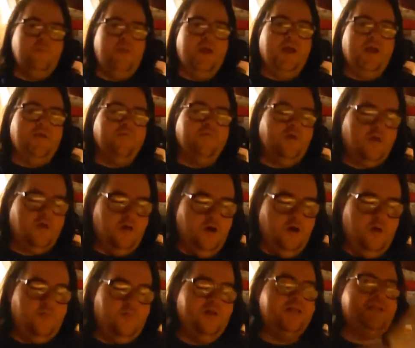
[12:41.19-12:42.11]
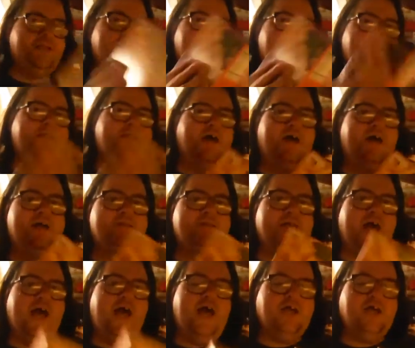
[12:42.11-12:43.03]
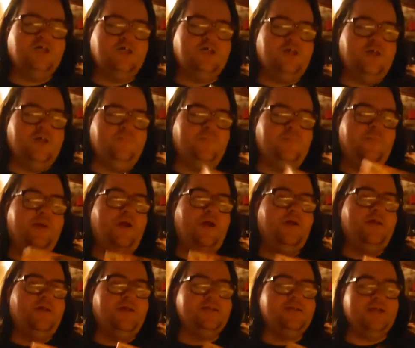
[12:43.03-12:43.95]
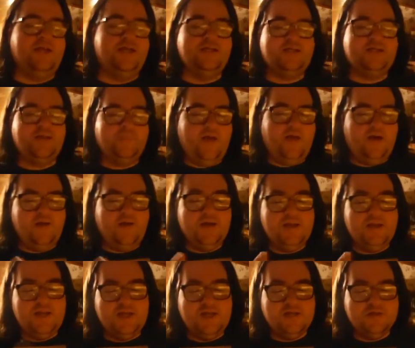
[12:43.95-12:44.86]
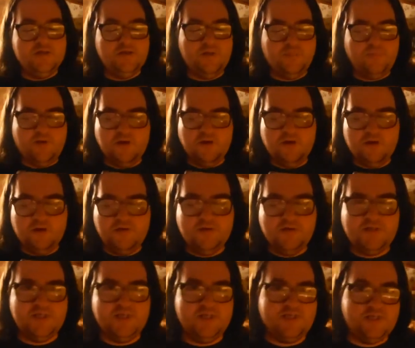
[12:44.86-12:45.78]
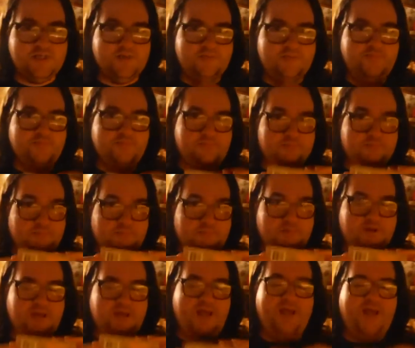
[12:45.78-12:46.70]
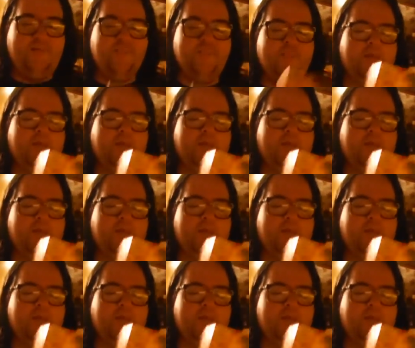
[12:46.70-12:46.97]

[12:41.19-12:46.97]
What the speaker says: Bank of Oklahoma does actually prepare these, and somehow it is on the barcode system. Okay.